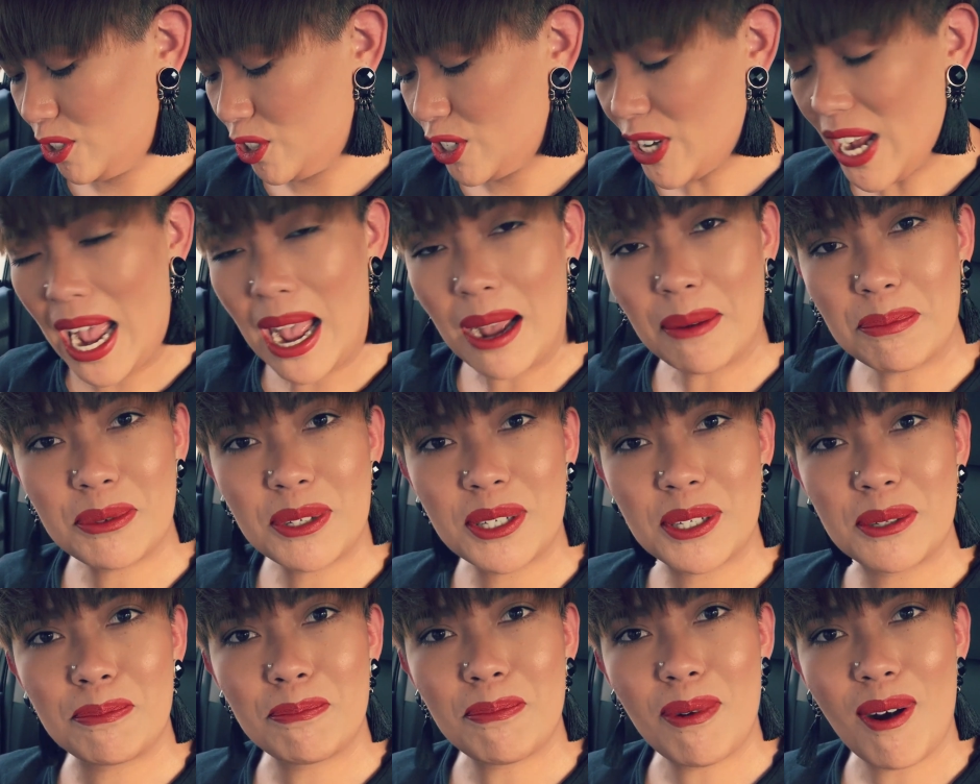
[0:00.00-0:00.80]

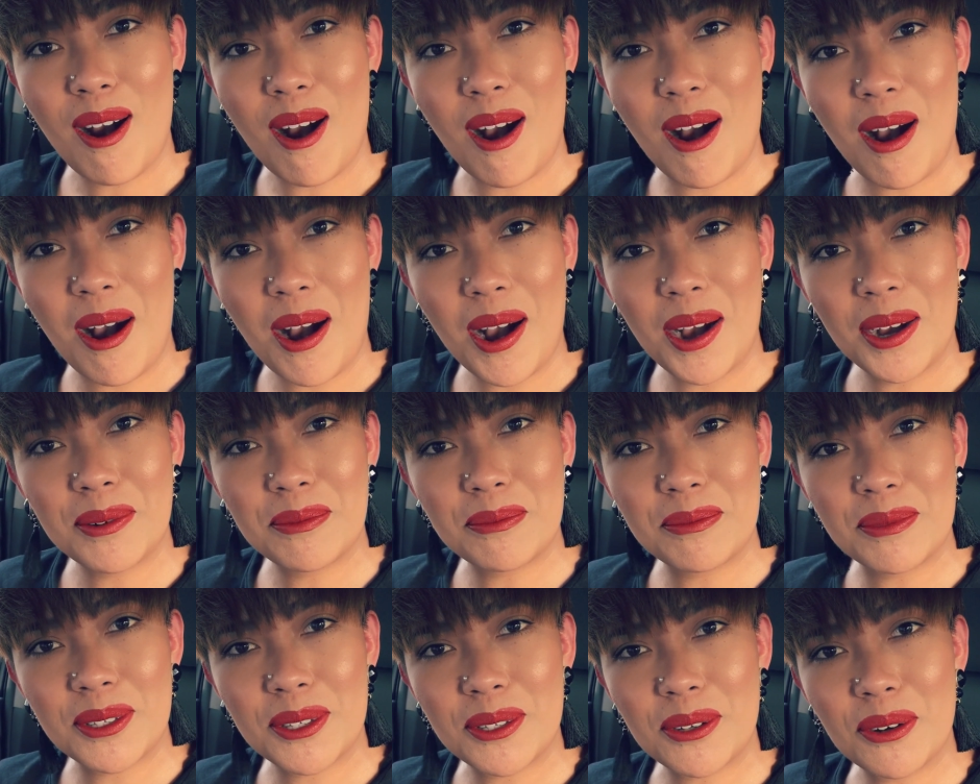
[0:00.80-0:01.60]
chapped
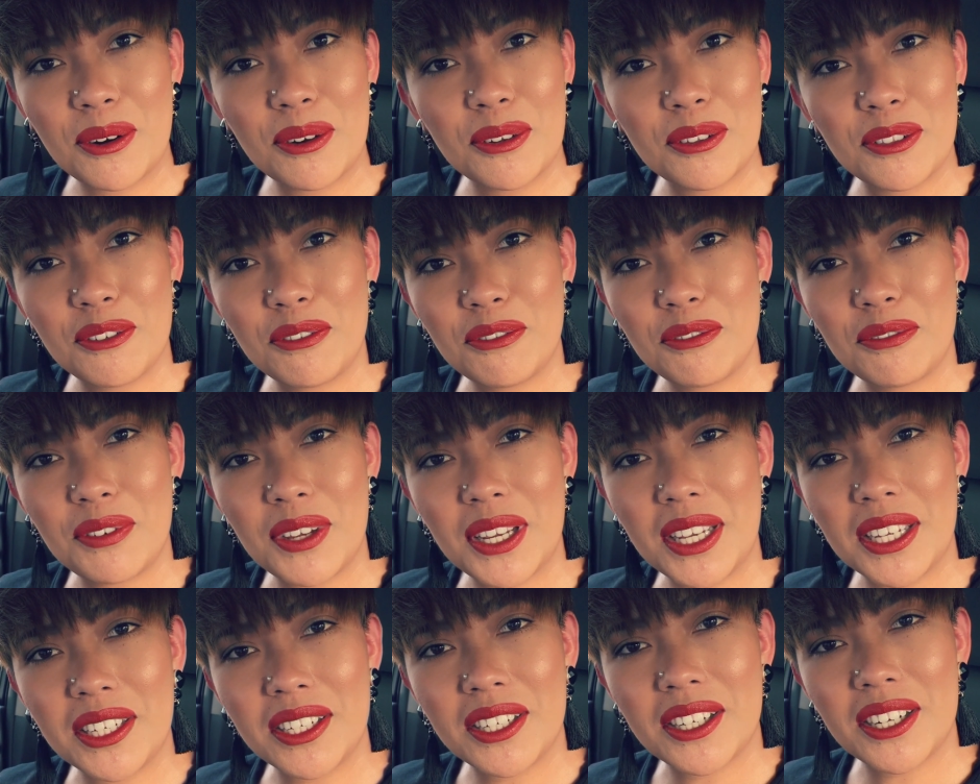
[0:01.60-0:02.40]
palms, or the
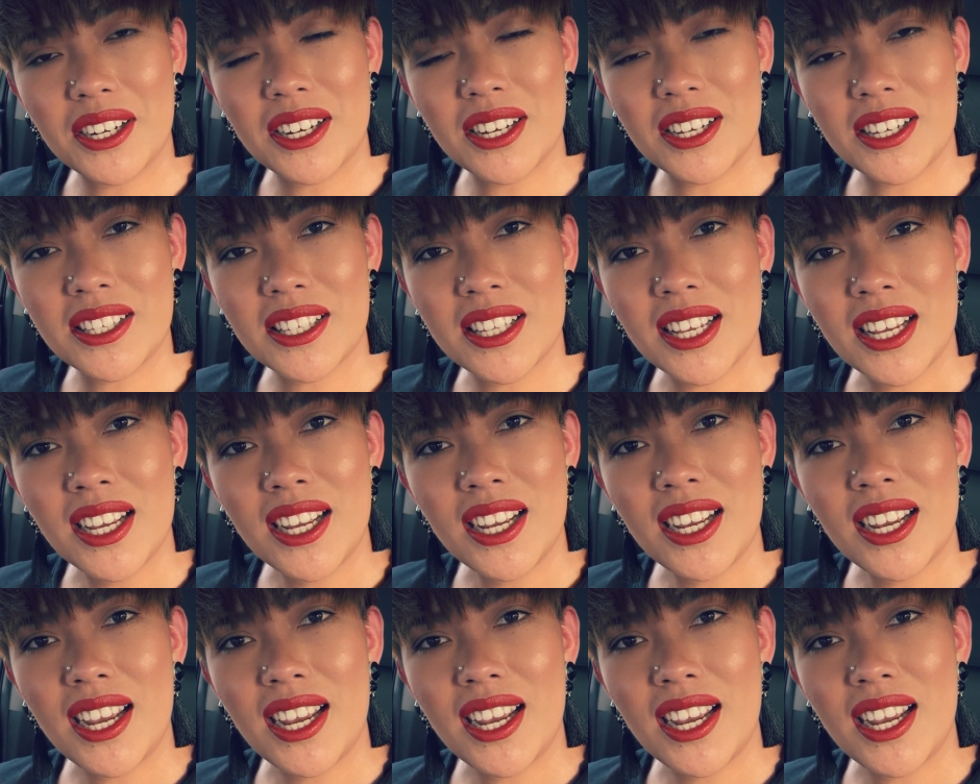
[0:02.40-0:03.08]
fingers.